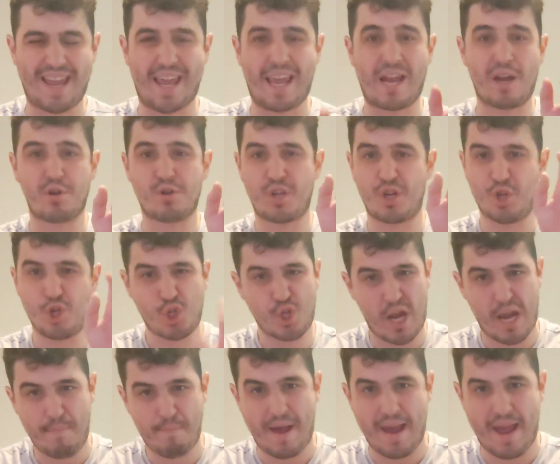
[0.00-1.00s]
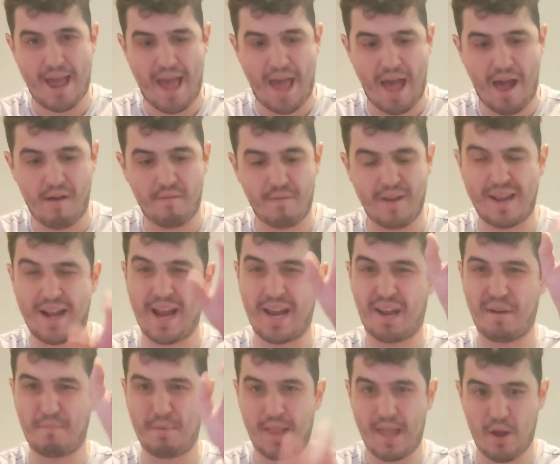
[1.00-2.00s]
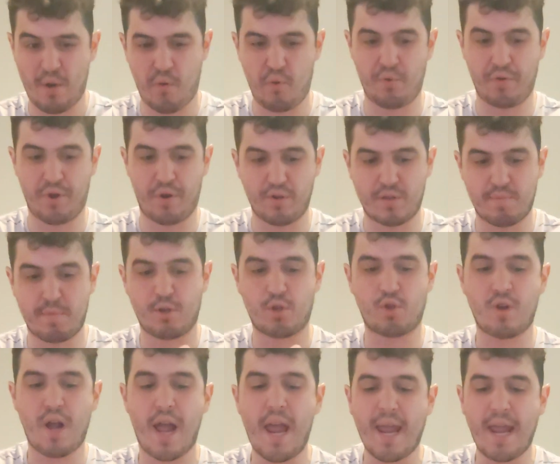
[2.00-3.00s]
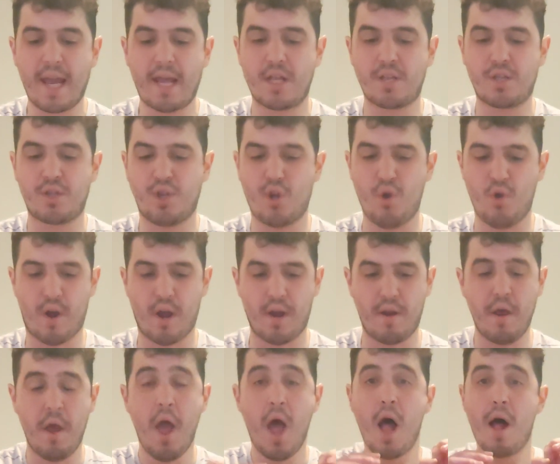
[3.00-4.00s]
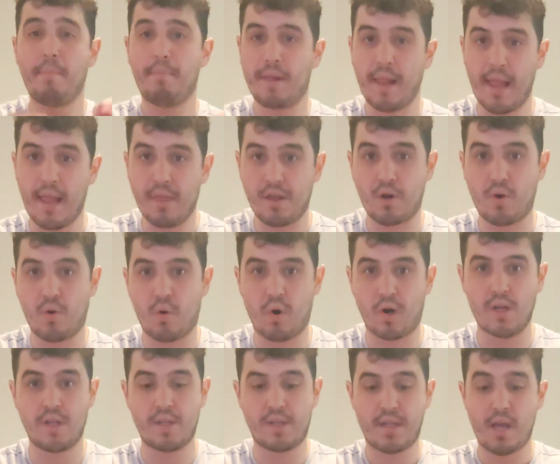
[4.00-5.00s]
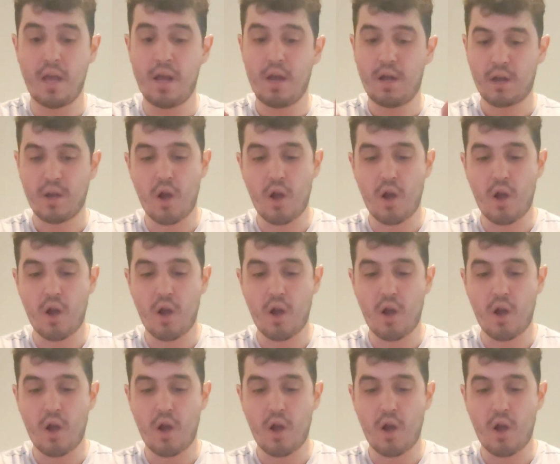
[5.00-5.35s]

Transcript: here's a shape I have and I can play whole notes, but try and get it so you can play the chords,